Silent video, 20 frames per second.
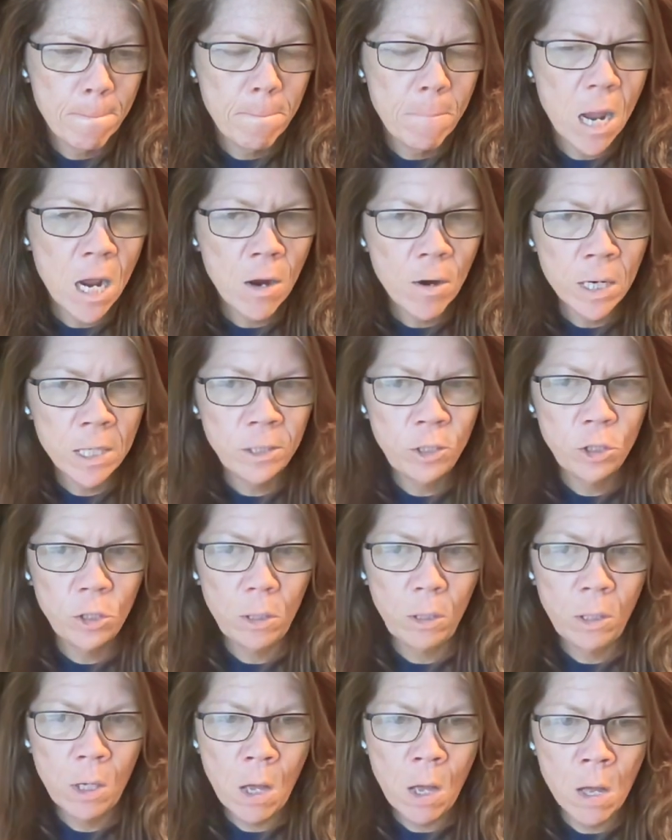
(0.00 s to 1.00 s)
marriage
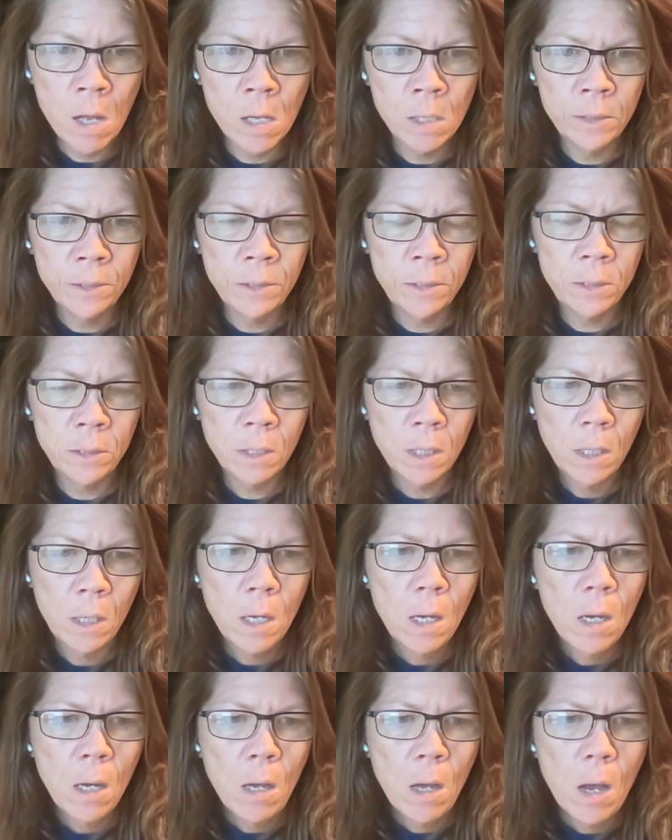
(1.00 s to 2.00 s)
laws
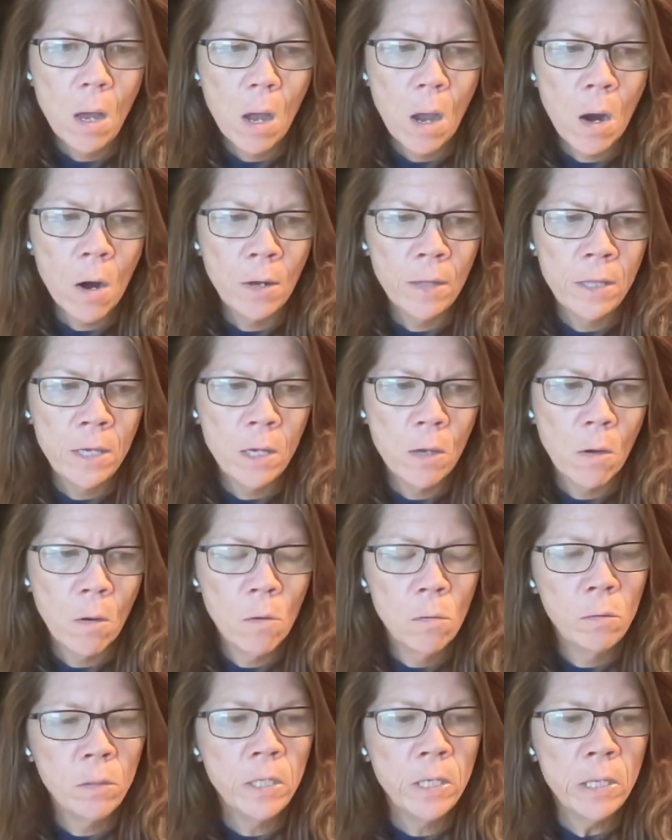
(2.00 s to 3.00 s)
are the
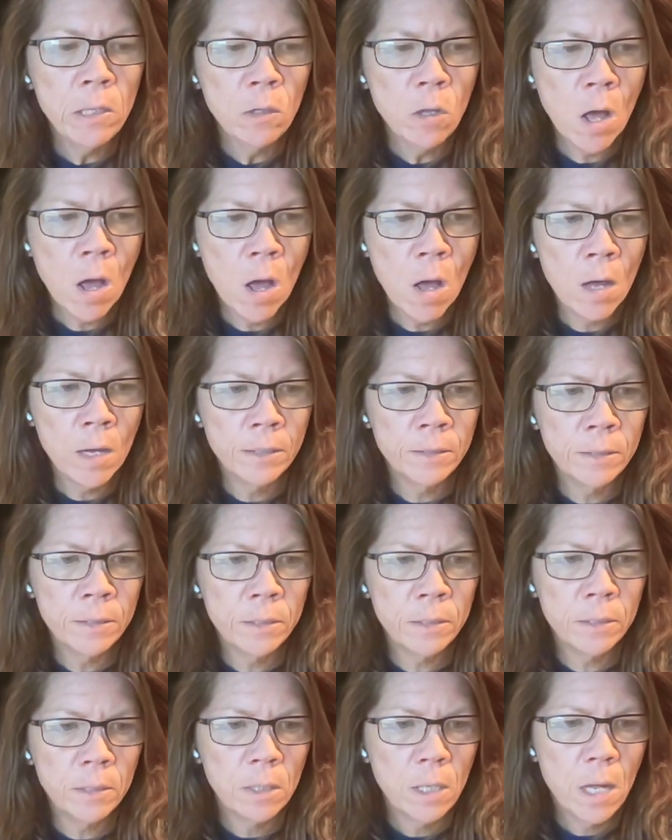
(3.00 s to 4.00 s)
only
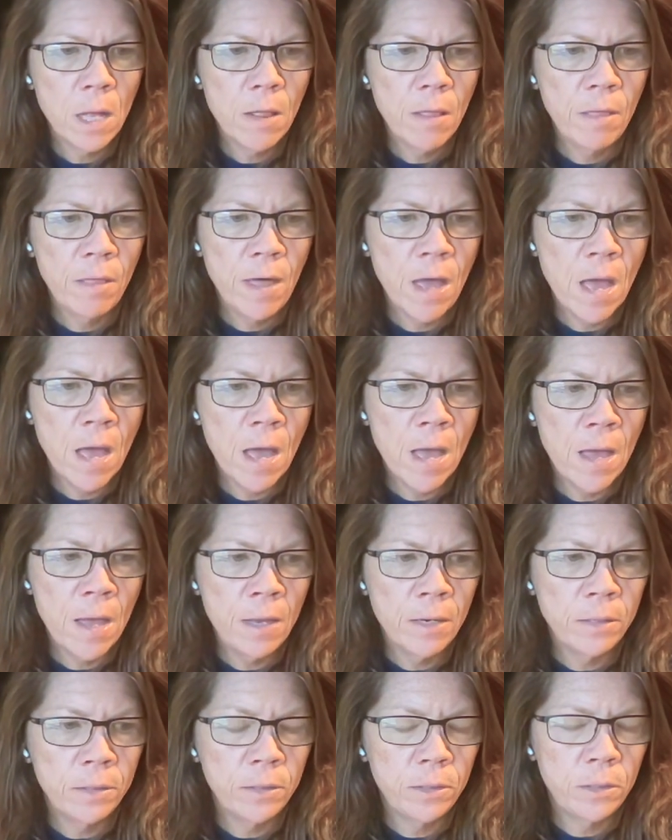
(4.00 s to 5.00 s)
laws
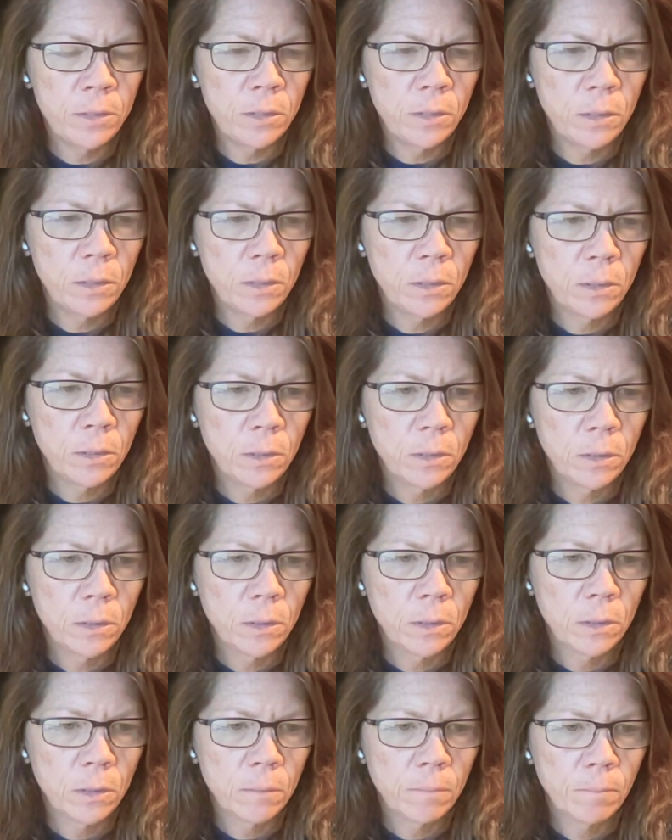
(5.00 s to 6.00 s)
that,
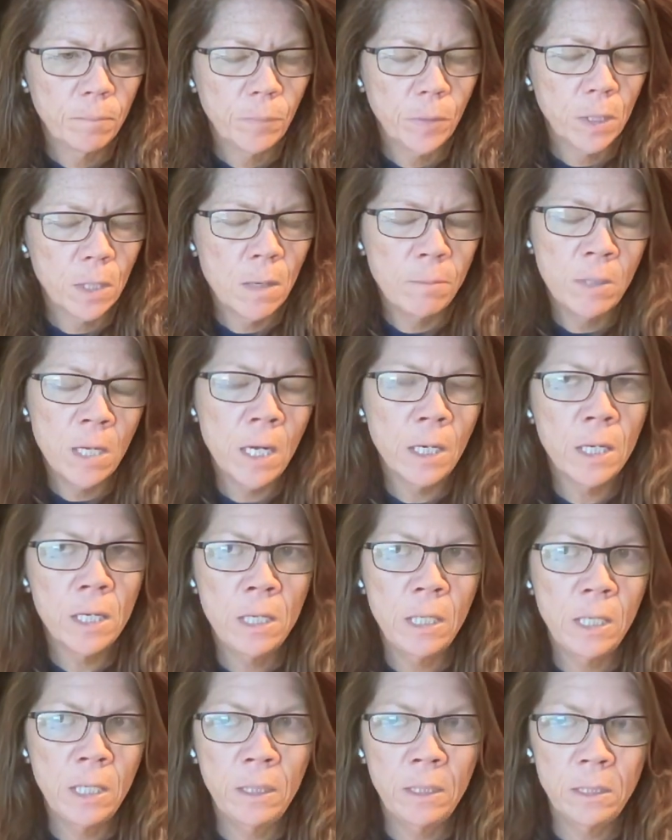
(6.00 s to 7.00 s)
I'm not
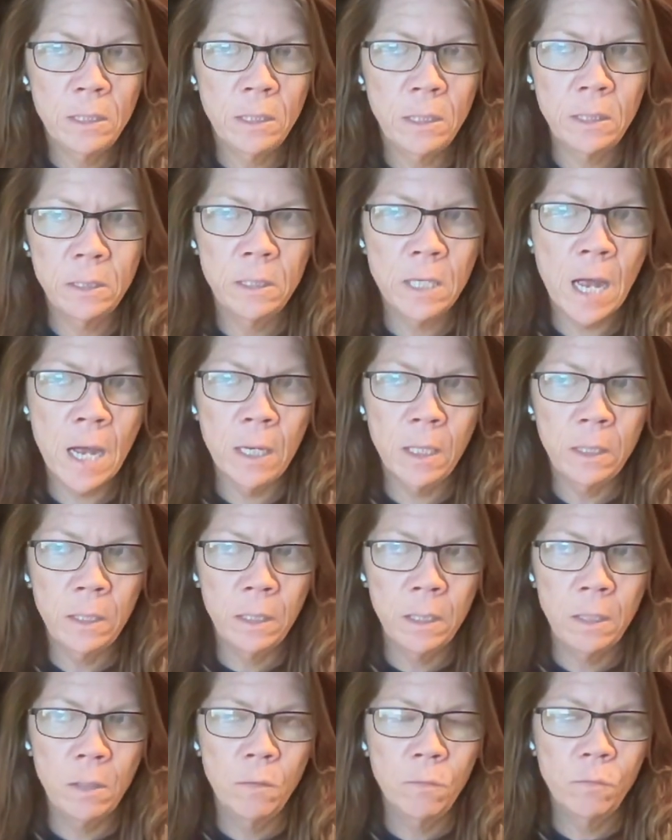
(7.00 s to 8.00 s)
going to get this
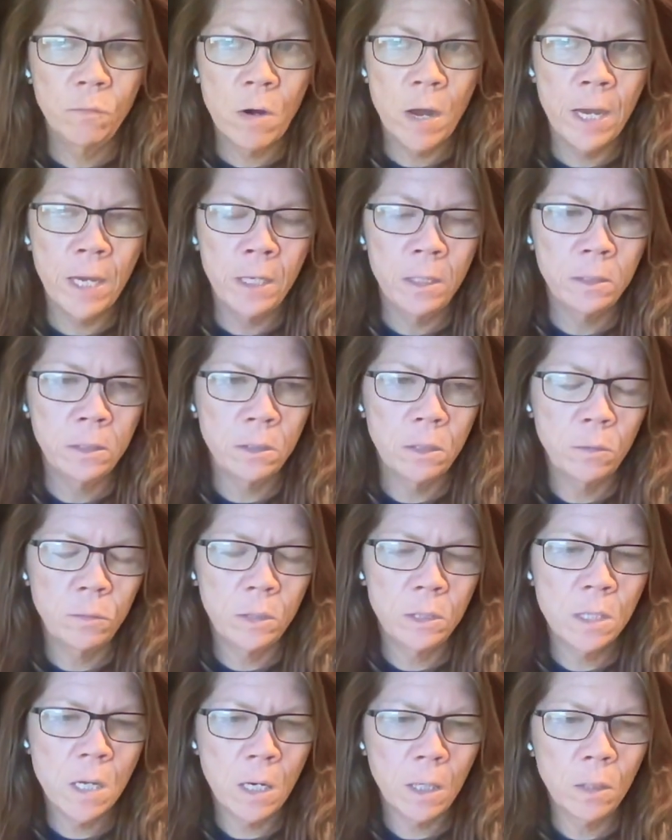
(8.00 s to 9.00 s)
exactly right, so
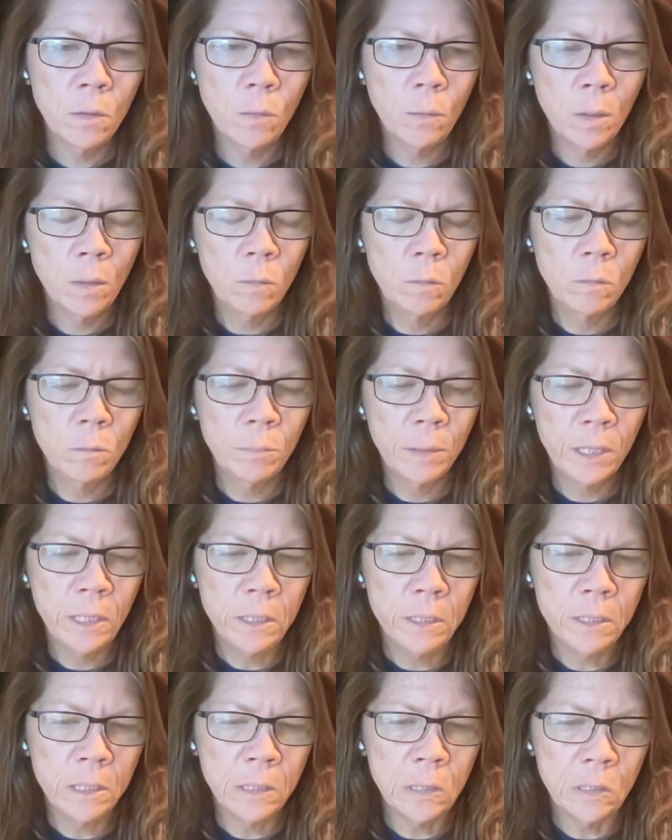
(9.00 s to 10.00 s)
it's not a quote, but
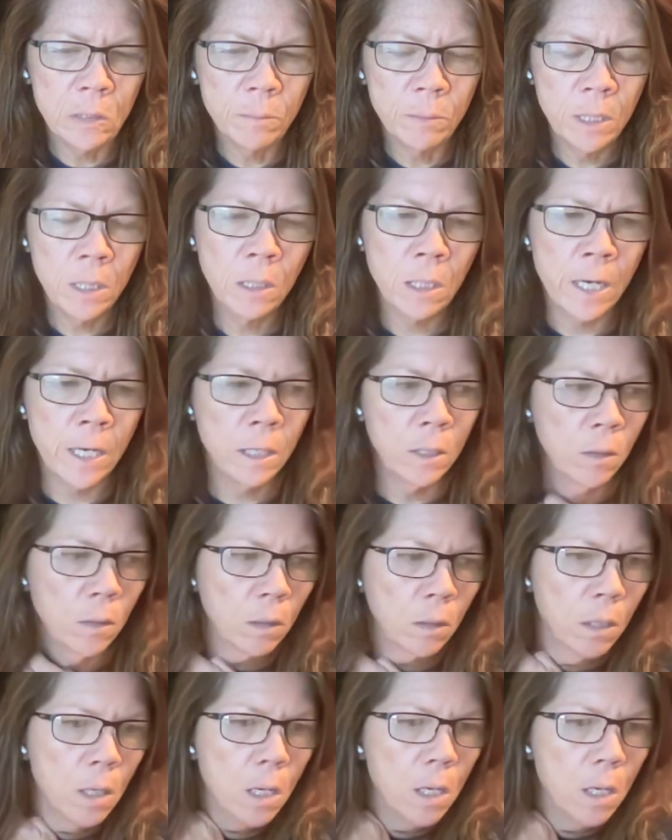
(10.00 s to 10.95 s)
he said something like,